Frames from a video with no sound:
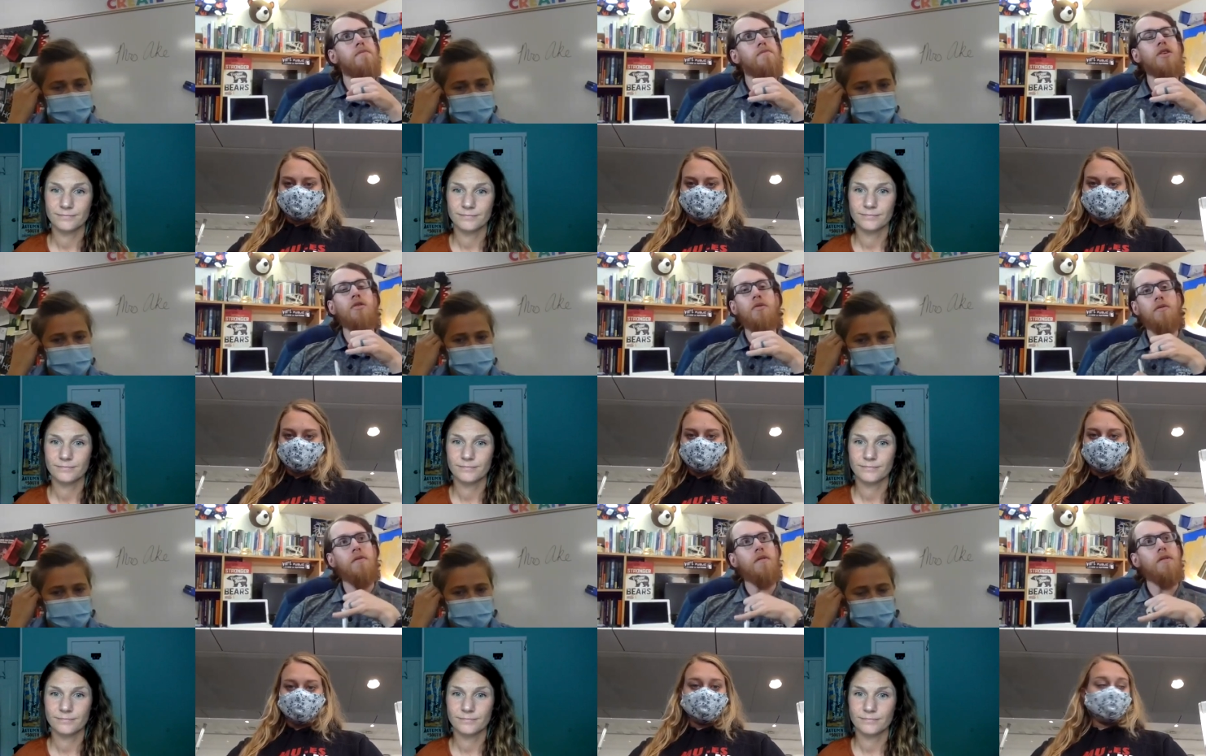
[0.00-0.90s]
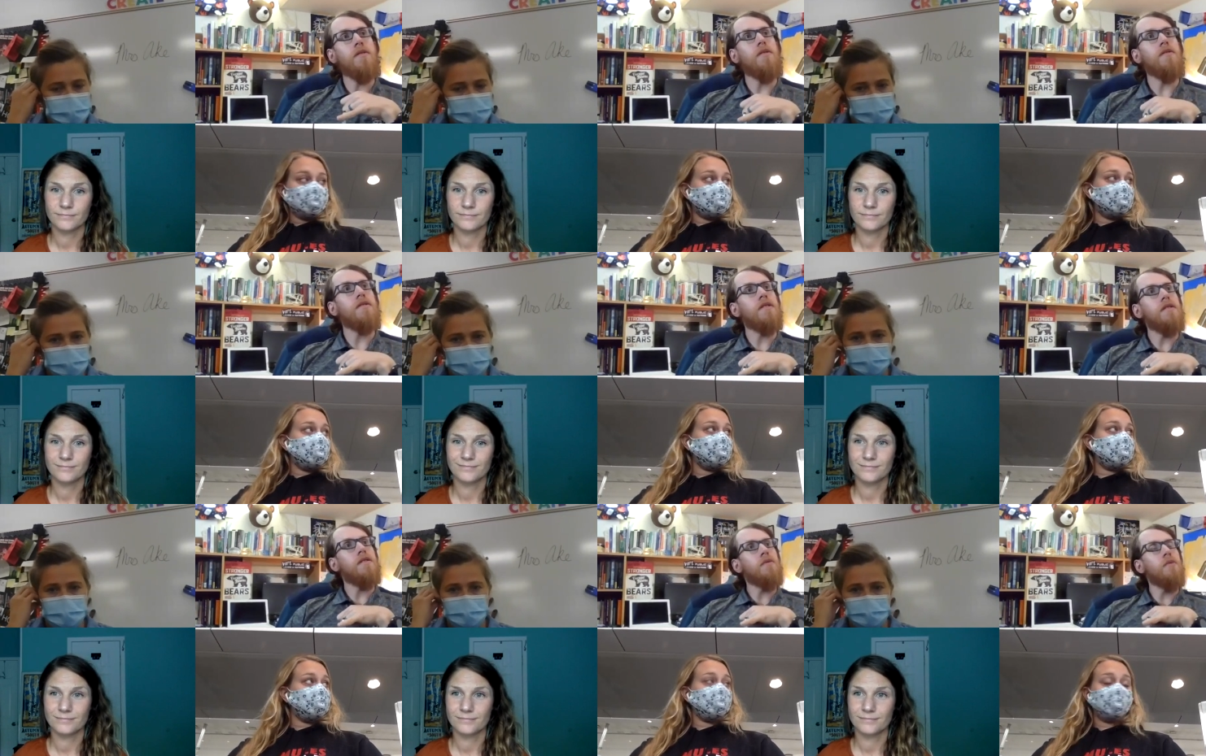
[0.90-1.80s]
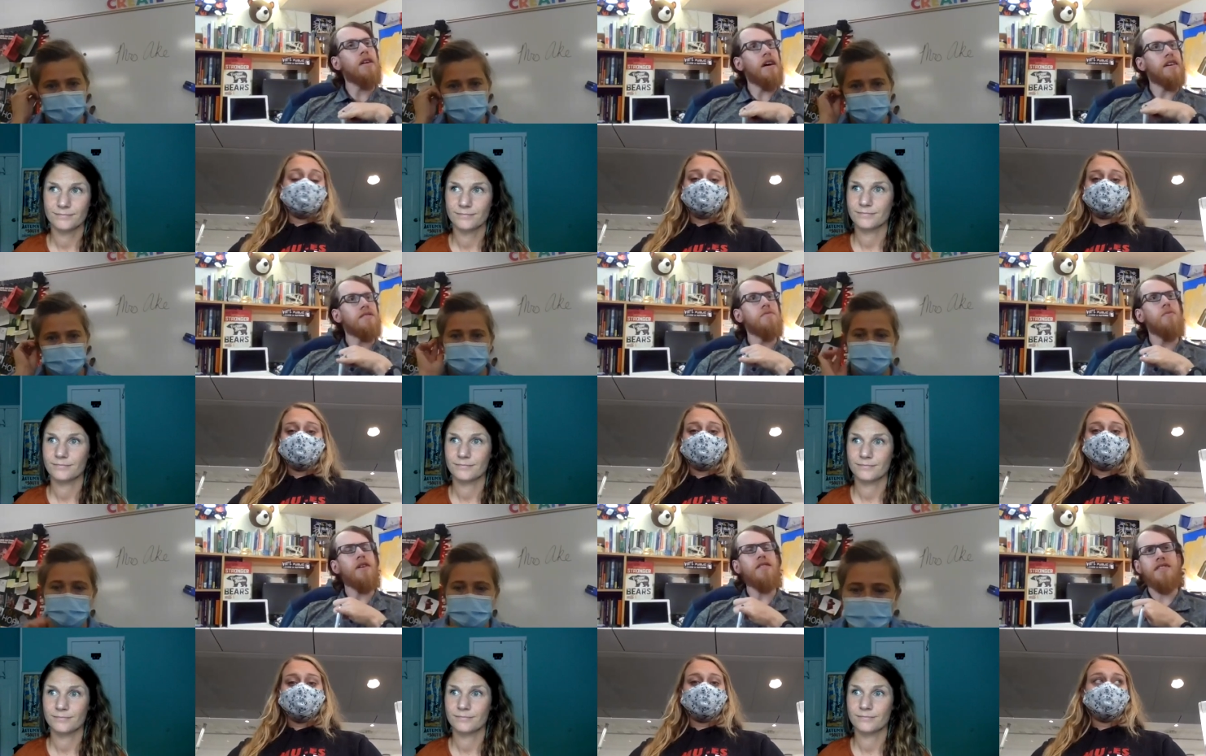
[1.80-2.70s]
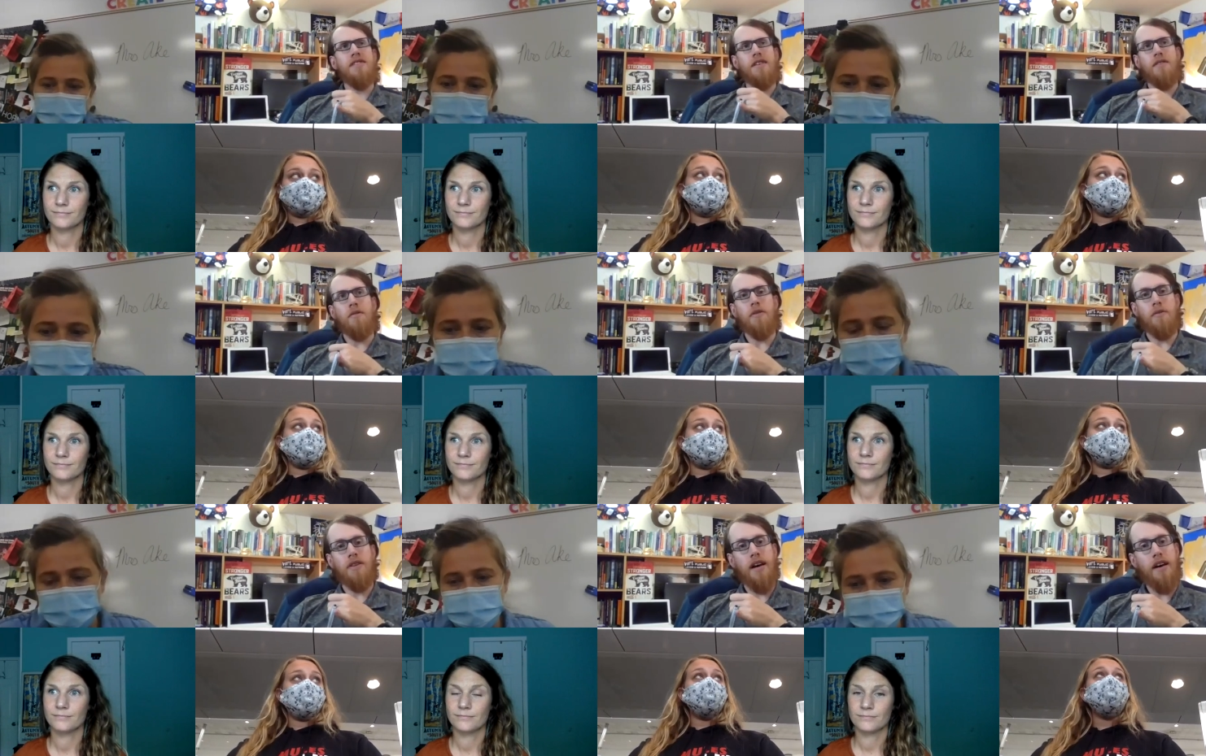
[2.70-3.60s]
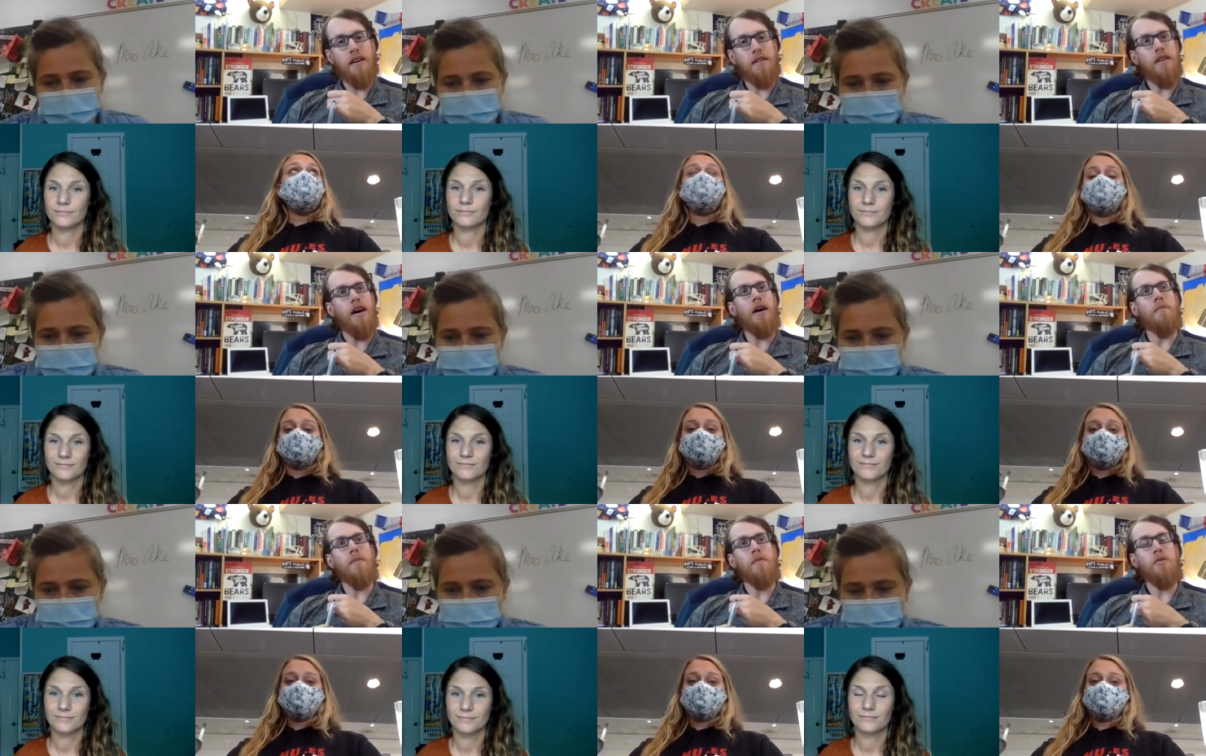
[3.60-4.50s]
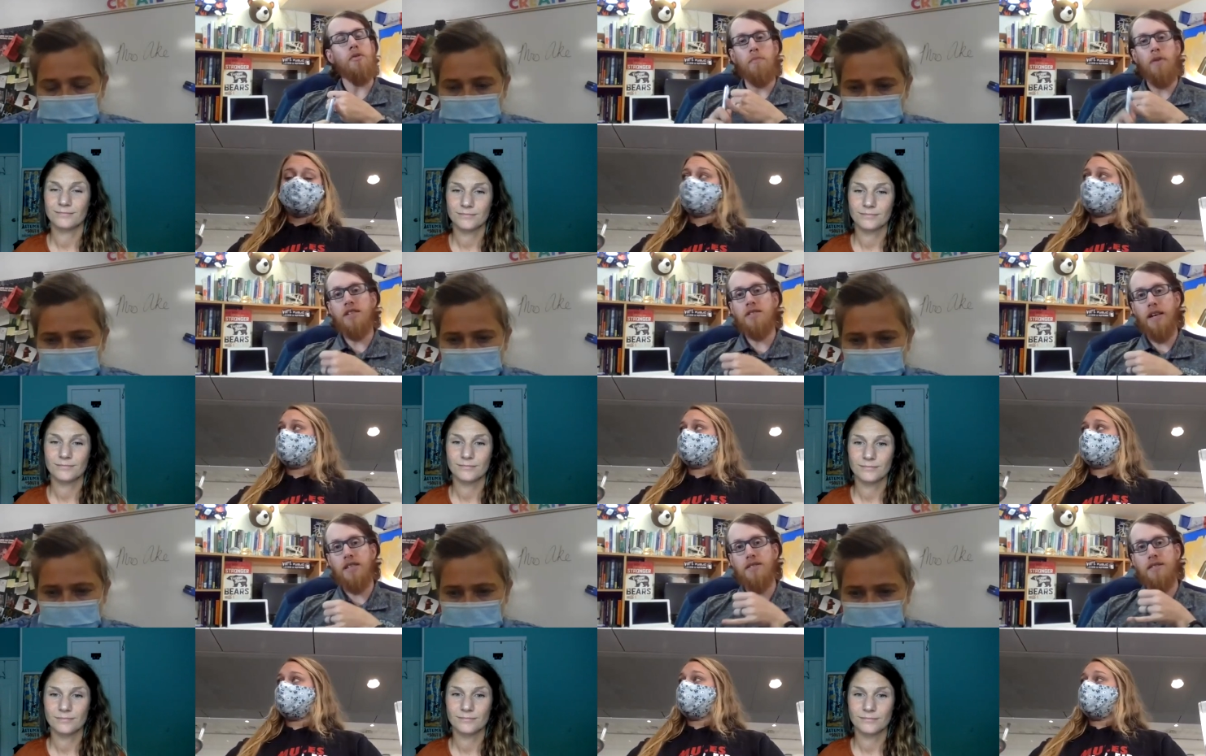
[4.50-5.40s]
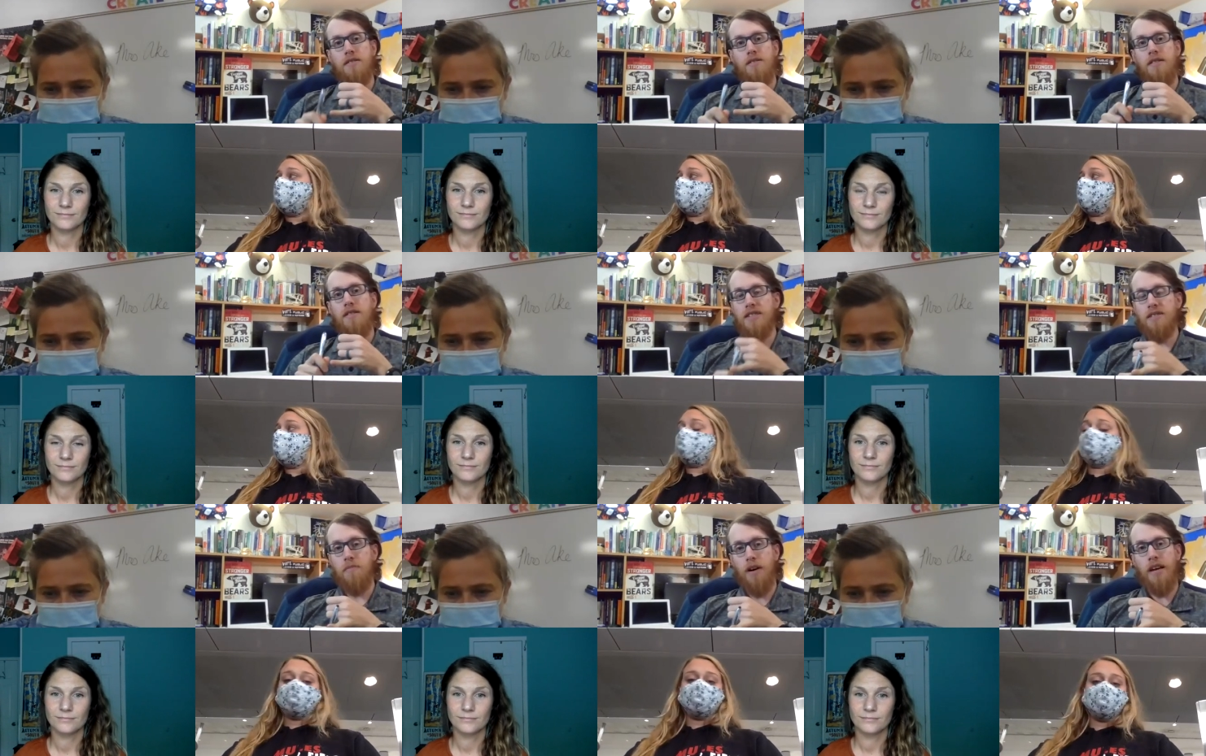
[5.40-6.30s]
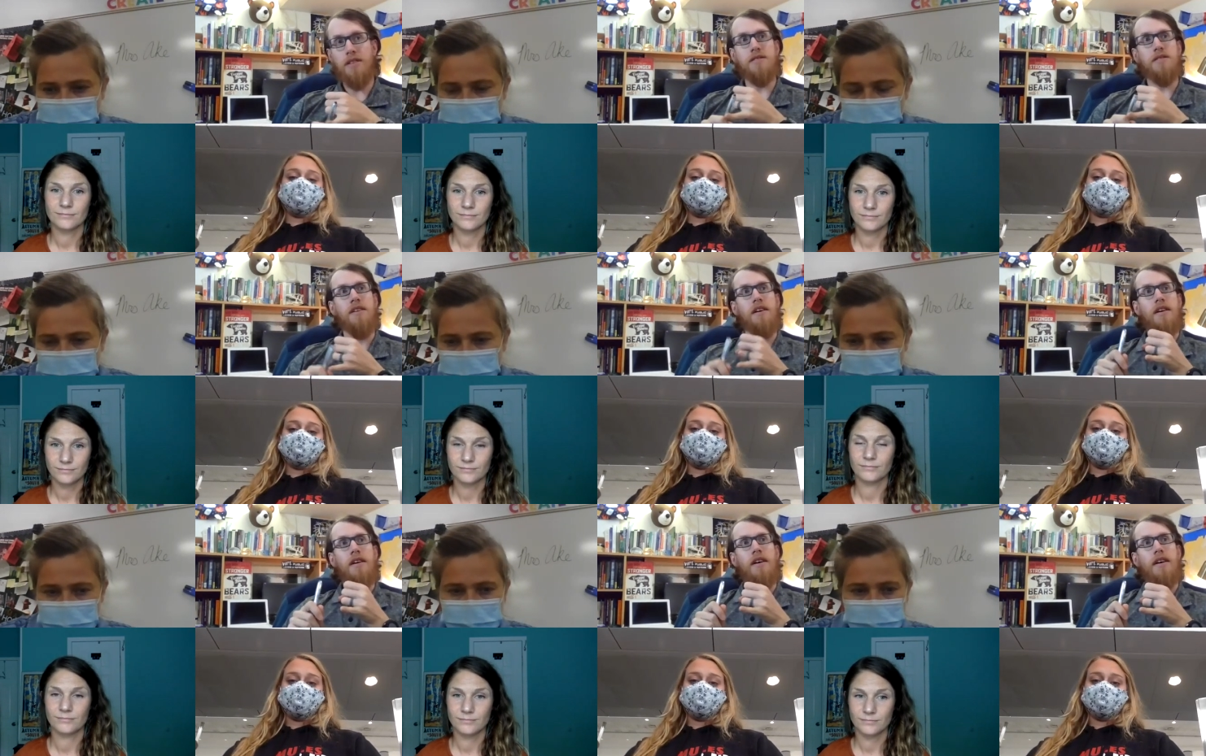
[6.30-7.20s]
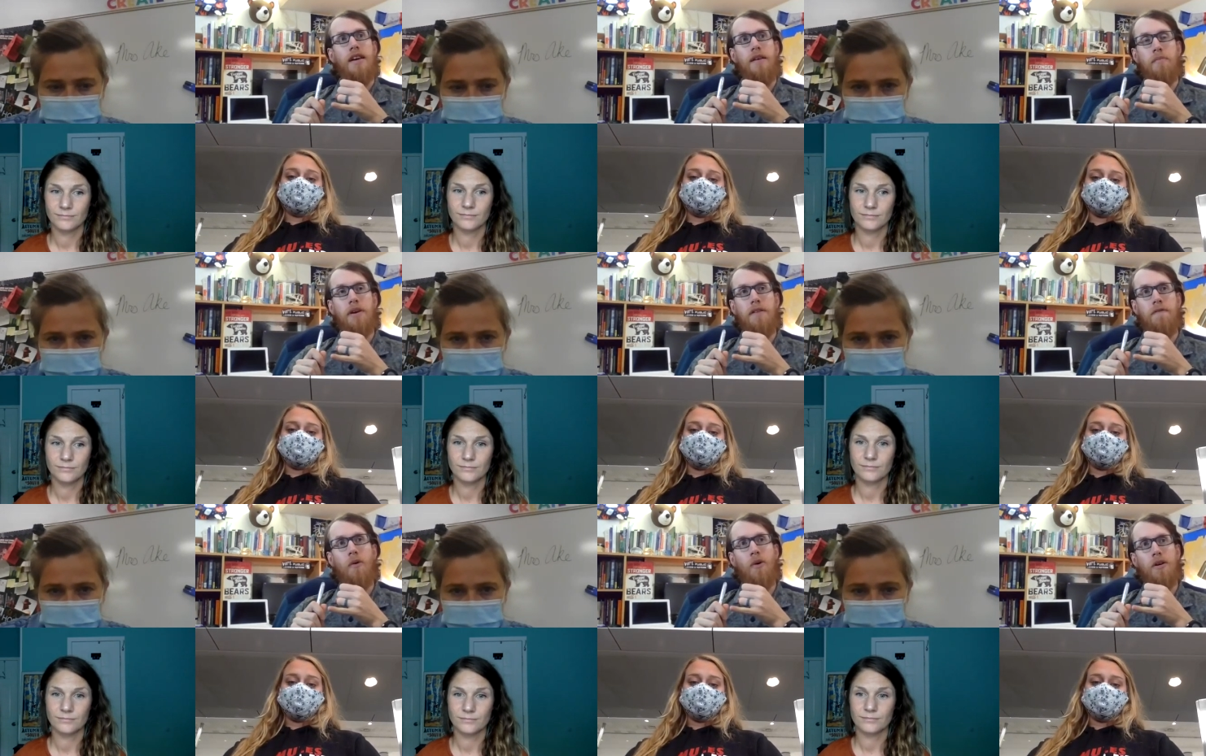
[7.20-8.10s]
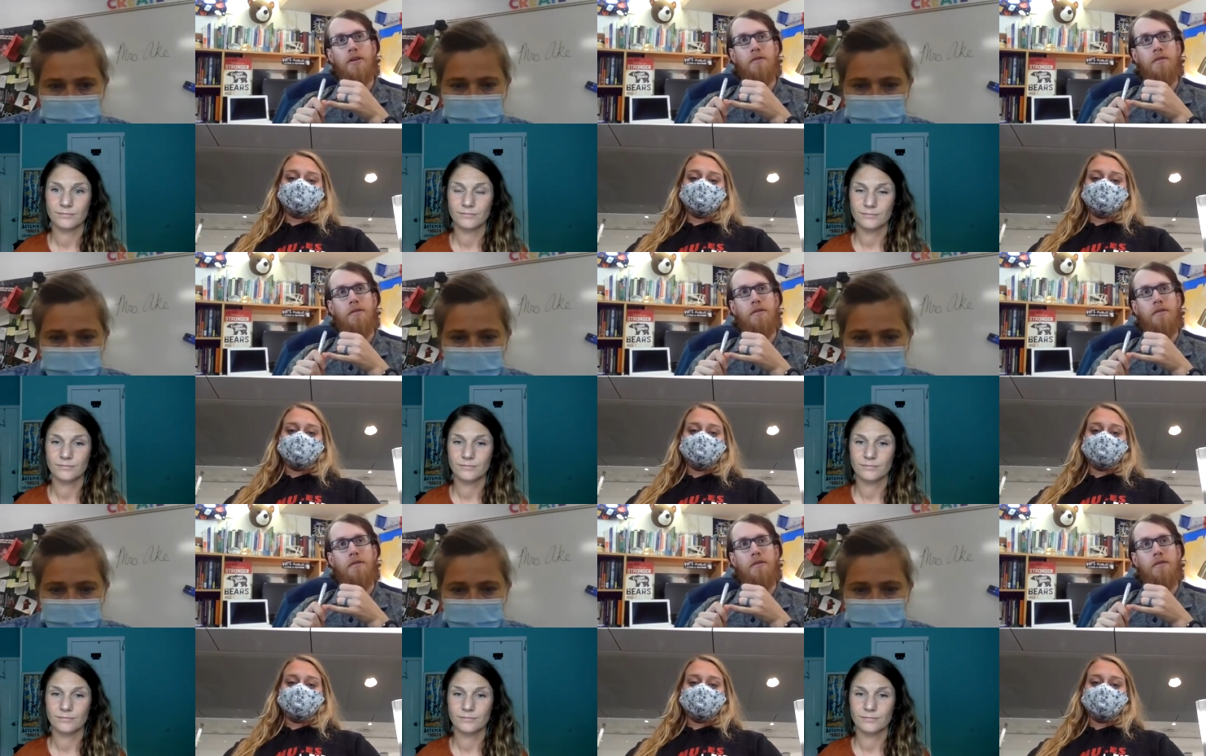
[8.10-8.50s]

Speaker 1: so one, I guess, one last thing I'll throw in with that. Um, your place-based lesson plans can be for